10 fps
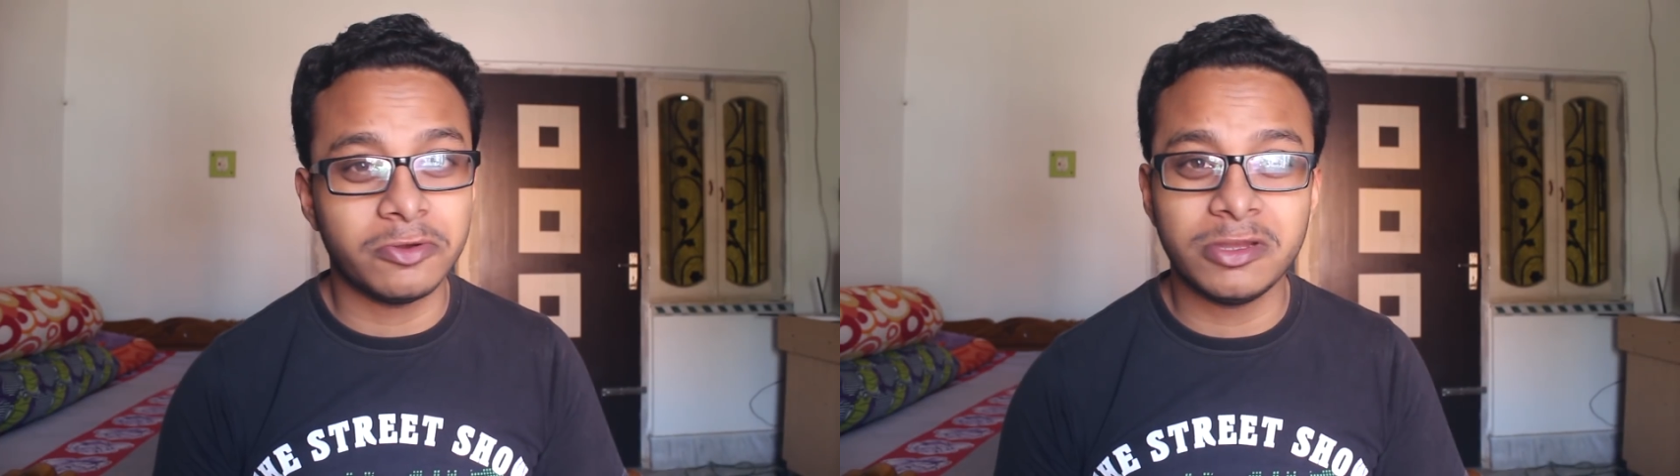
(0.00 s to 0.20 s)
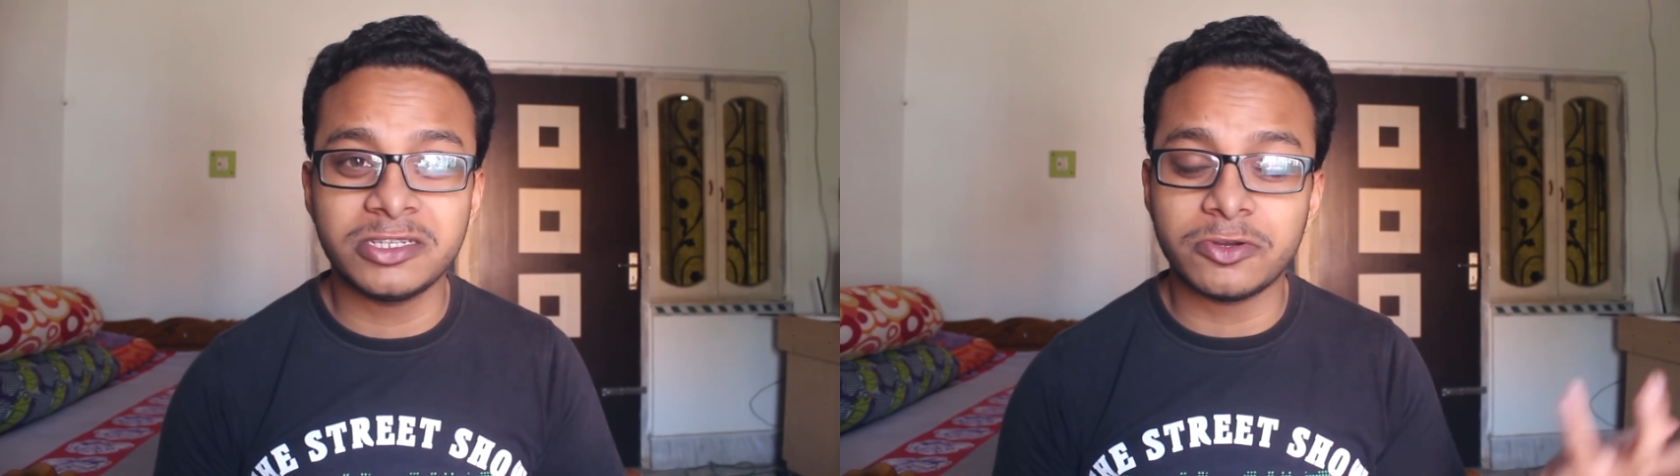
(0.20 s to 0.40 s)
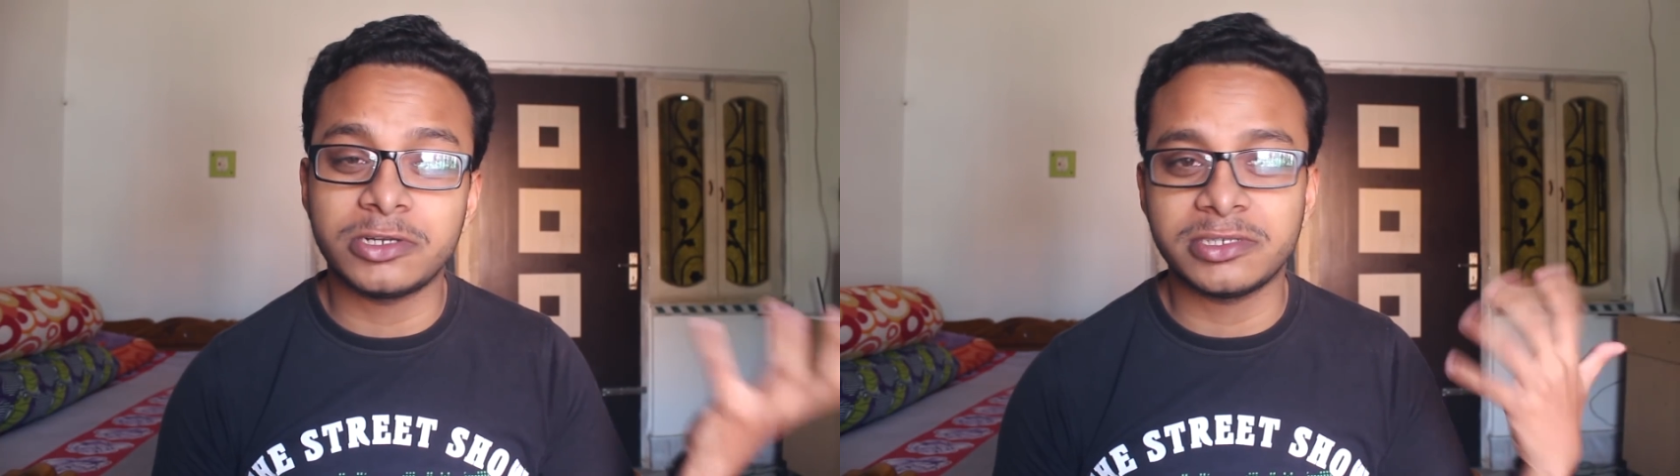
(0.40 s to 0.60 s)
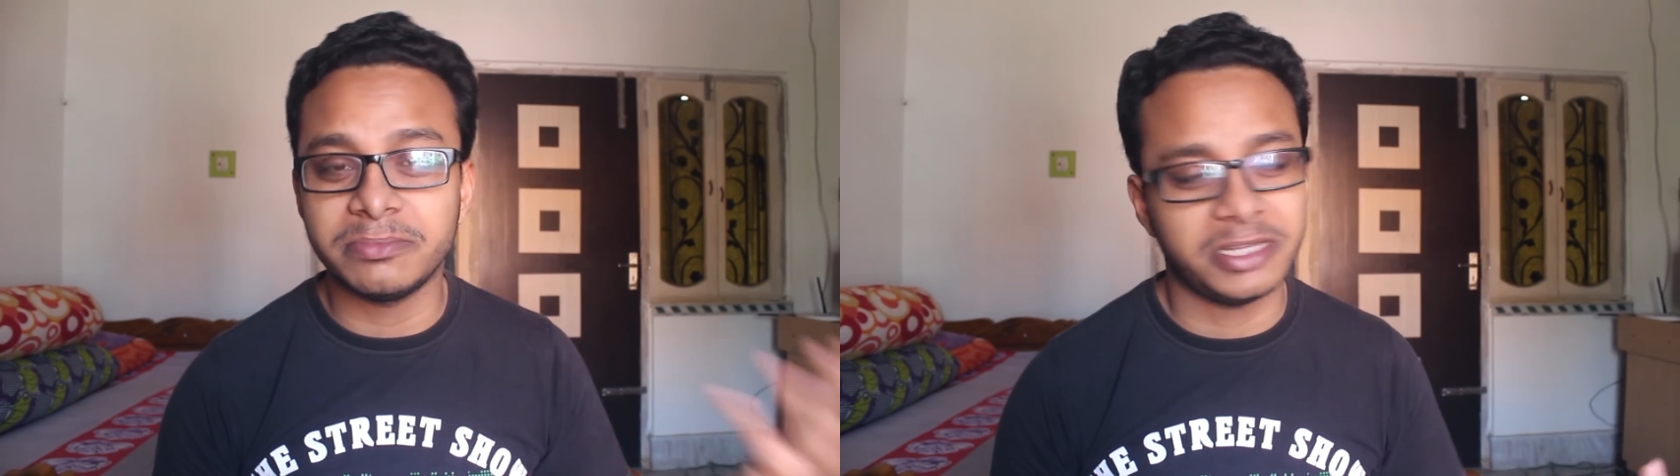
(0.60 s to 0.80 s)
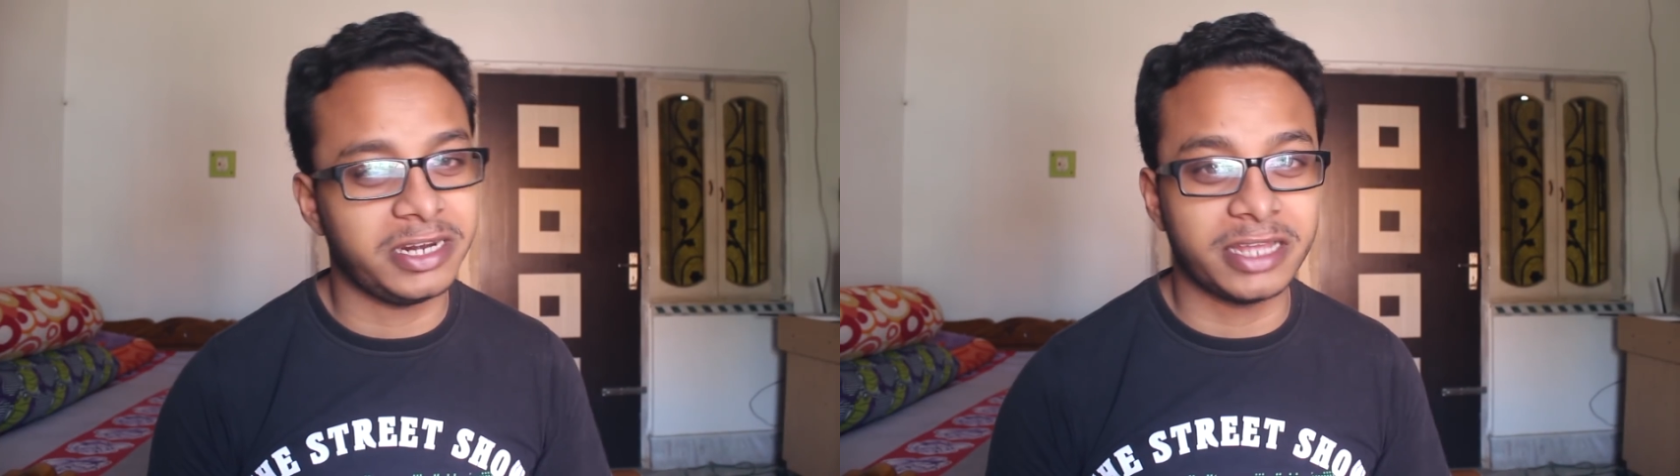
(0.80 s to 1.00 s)
OS or
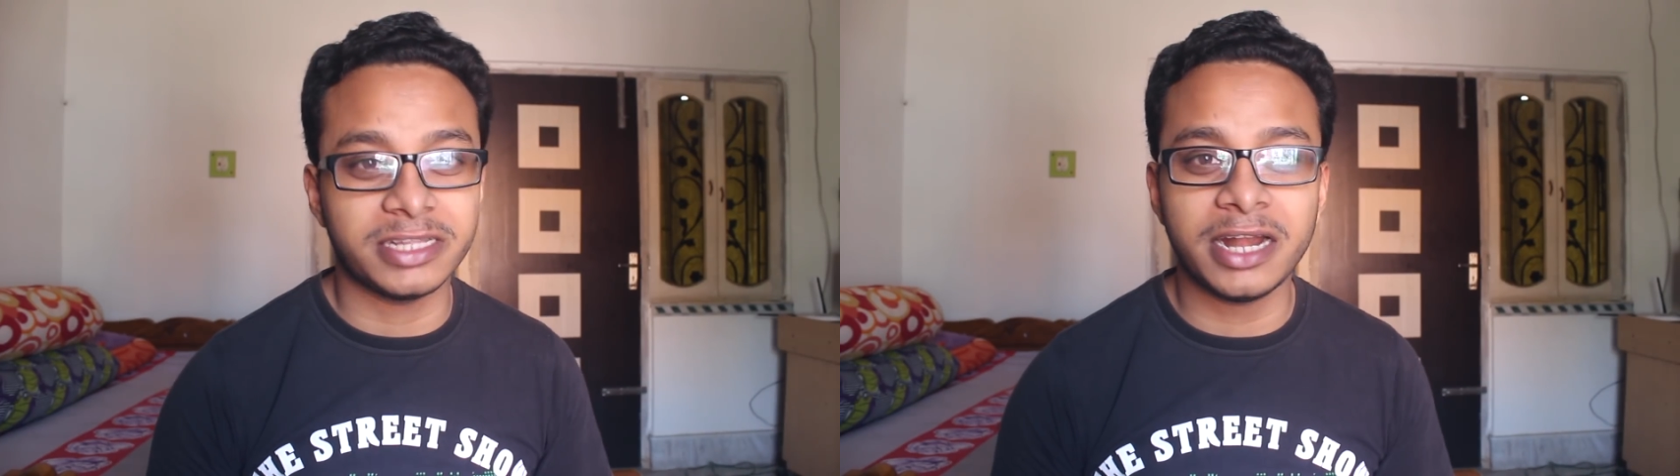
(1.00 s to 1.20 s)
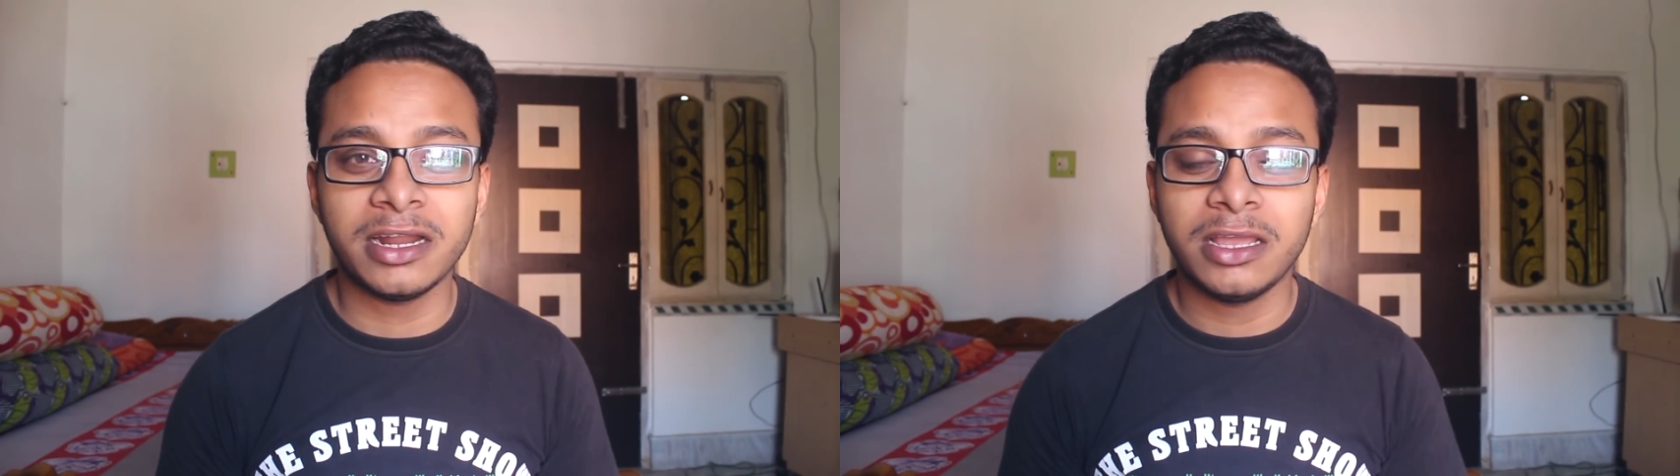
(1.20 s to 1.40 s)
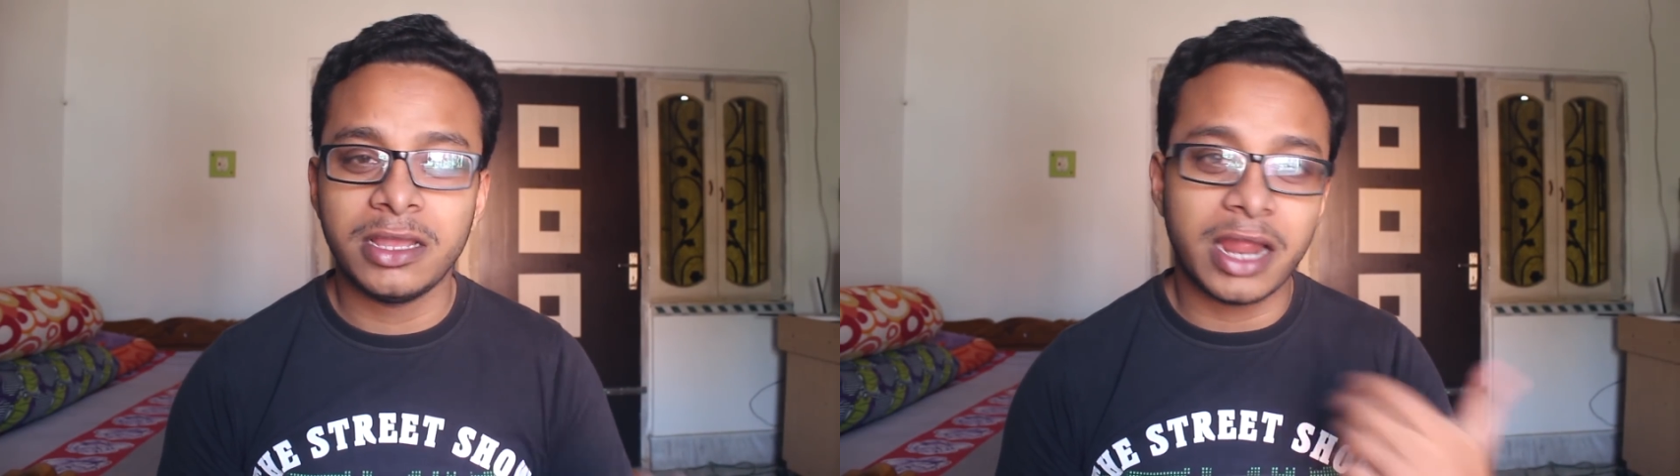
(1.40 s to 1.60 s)
something like that,